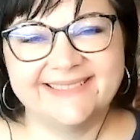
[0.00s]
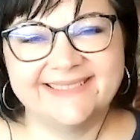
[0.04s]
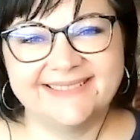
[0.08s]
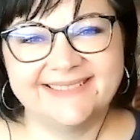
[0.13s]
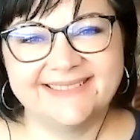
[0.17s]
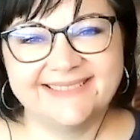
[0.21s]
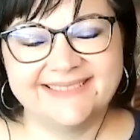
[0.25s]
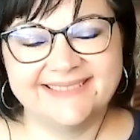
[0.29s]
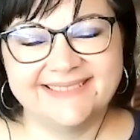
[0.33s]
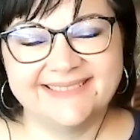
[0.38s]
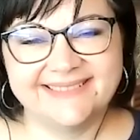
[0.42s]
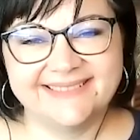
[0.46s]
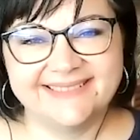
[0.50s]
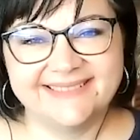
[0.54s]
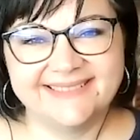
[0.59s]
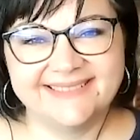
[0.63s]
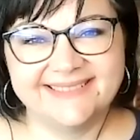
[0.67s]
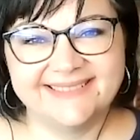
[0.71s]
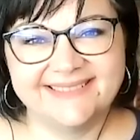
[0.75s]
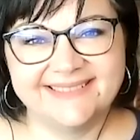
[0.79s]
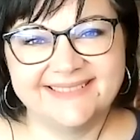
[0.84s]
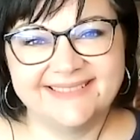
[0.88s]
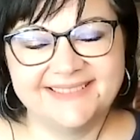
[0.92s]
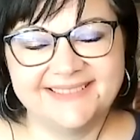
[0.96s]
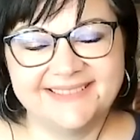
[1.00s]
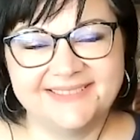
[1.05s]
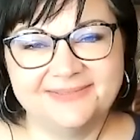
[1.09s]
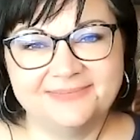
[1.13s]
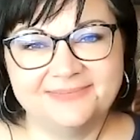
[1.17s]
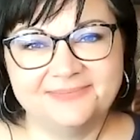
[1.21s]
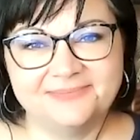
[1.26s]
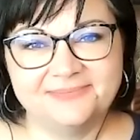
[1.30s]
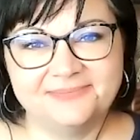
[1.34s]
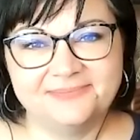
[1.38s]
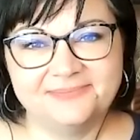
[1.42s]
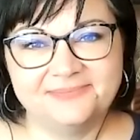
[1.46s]

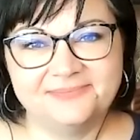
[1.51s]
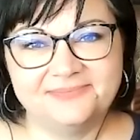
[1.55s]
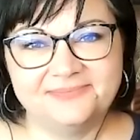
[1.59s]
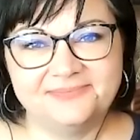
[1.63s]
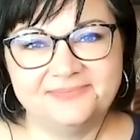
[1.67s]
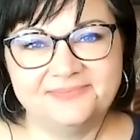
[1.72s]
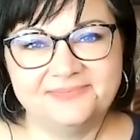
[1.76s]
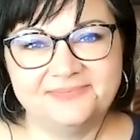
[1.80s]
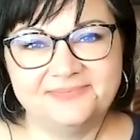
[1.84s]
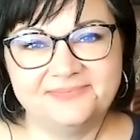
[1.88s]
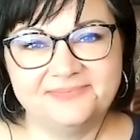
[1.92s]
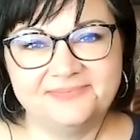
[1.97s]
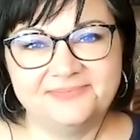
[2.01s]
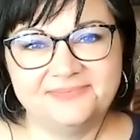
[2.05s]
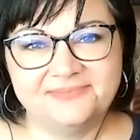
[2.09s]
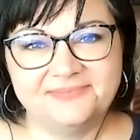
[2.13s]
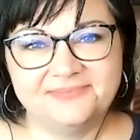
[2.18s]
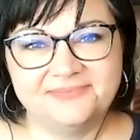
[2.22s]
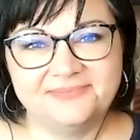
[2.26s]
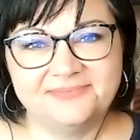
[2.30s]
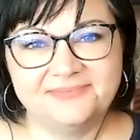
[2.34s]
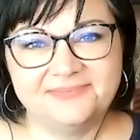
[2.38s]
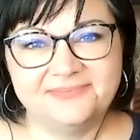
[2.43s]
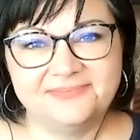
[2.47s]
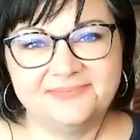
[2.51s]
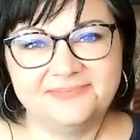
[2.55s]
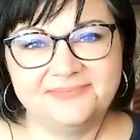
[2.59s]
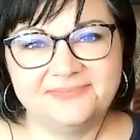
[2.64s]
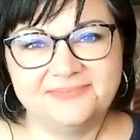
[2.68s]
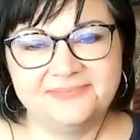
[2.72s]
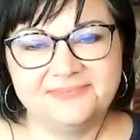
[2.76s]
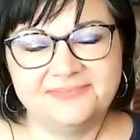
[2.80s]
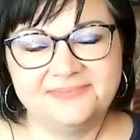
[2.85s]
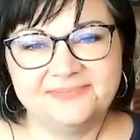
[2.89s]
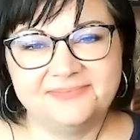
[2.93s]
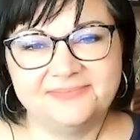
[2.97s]

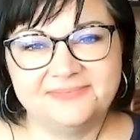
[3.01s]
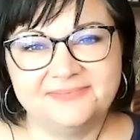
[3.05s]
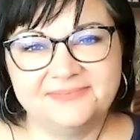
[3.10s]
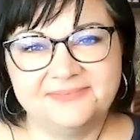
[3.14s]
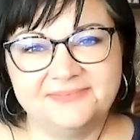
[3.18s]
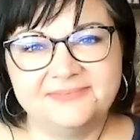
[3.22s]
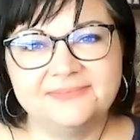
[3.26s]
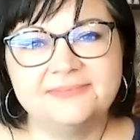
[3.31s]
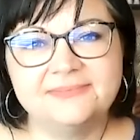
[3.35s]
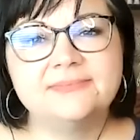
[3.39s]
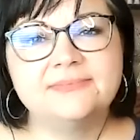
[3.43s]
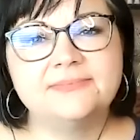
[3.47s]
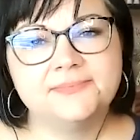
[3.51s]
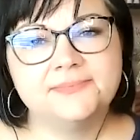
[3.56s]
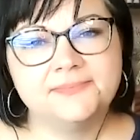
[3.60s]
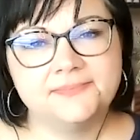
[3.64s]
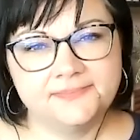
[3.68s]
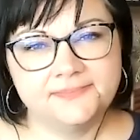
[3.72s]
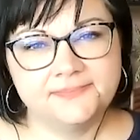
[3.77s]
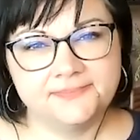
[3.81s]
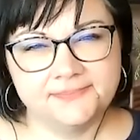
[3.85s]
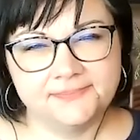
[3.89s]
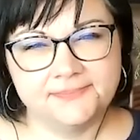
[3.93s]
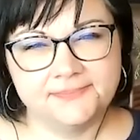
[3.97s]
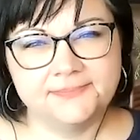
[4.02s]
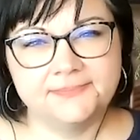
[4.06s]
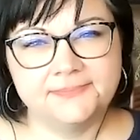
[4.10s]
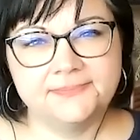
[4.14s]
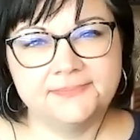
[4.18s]
This person isn't speaking.